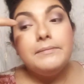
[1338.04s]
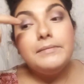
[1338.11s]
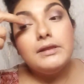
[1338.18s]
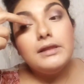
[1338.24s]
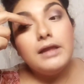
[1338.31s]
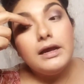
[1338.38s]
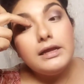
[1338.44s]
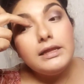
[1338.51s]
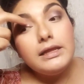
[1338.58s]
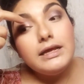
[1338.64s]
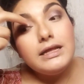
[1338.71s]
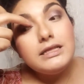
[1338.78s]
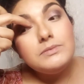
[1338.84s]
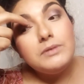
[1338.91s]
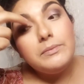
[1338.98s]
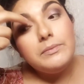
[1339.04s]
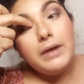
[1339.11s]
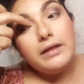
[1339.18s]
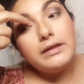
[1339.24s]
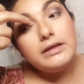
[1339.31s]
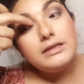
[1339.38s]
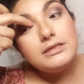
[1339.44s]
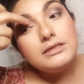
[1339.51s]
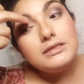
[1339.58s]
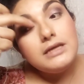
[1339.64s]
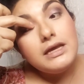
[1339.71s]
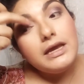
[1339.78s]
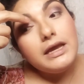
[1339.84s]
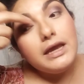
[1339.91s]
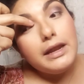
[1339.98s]
Luckily, it's been balanced,
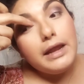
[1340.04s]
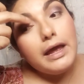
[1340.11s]
and